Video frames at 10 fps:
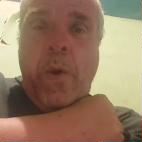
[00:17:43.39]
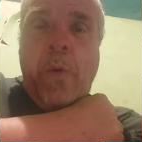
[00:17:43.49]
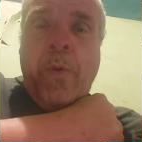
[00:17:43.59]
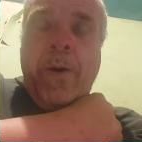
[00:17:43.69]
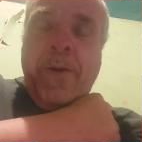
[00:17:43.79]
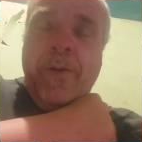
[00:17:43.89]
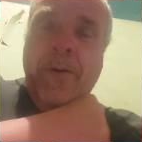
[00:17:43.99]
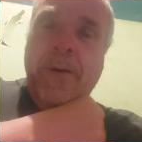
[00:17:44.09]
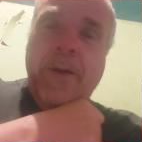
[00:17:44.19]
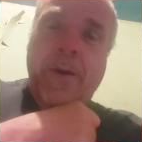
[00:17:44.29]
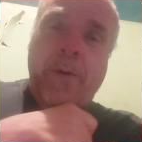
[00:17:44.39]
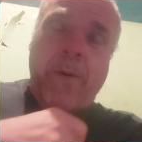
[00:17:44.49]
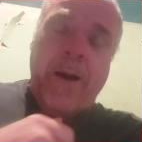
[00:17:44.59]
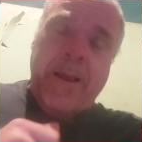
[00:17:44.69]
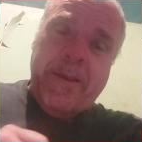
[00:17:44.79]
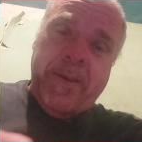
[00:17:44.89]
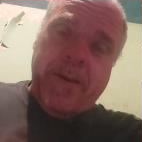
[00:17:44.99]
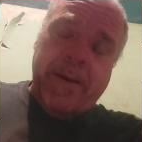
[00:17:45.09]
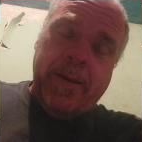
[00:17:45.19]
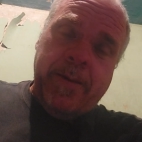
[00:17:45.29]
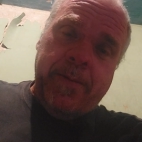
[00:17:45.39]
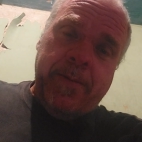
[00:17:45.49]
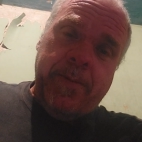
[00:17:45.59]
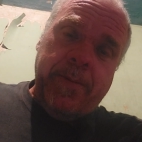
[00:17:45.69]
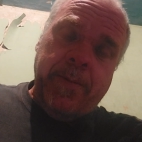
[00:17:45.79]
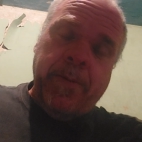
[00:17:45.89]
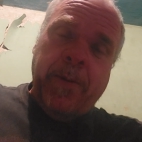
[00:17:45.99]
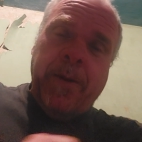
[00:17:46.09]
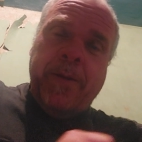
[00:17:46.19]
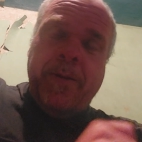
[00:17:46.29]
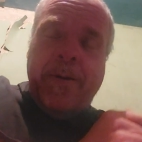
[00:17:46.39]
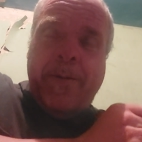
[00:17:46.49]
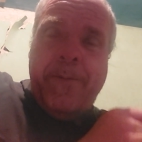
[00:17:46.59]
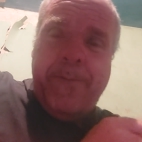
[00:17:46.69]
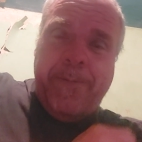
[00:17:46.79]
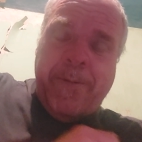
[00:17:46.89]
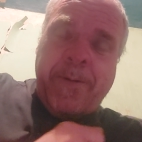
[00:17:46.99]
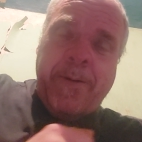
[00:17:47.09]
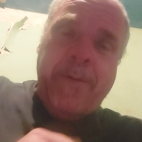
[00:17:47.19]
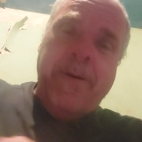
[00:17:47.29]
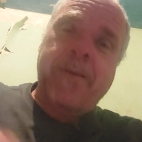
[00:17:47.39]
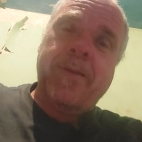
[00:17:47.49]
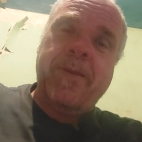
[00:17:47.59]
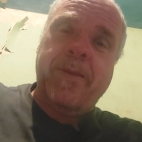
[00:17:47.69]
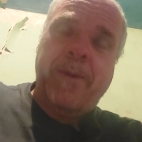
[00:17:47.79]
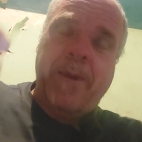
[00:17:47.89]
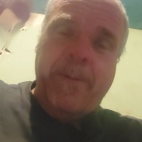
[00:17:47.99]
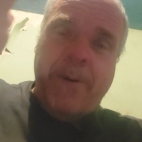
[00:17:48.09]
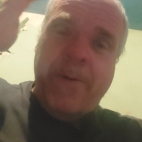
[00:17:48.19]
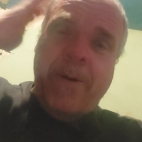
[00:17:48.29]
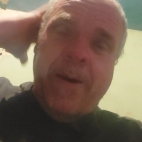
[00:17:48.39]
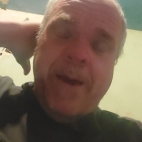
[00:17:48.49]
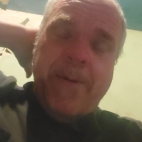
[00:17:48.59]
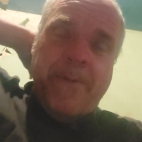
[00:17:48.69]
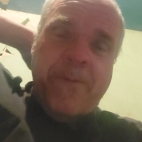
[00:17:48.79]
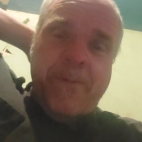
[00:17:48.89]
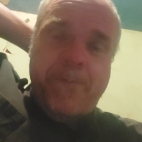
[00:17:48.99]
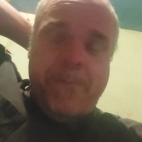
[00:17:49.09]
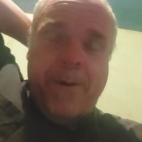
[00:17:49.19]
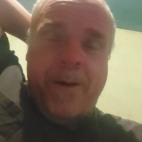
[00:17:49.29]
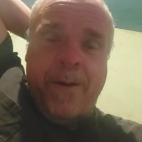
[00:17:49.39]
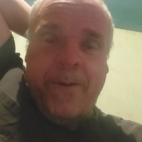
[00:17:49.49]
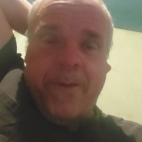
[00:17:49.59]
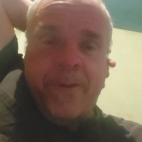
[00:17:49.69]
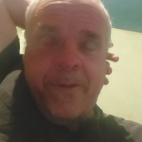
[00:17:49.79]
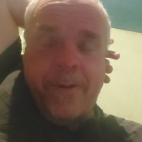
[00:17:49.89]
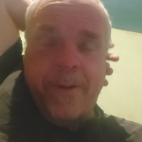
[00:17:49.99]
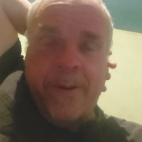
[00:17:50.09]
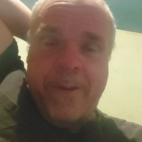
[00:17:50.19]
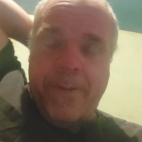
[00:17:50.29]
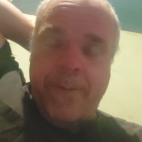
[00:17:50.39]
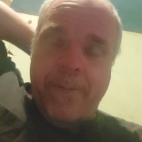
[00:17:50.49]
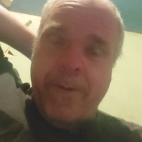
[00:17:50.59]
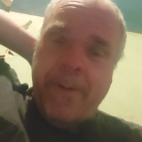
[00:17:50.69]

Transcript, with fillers: We're also going to go watch. Um, well, we're also going to go watch. Listen to me. We will have a football circle. We'll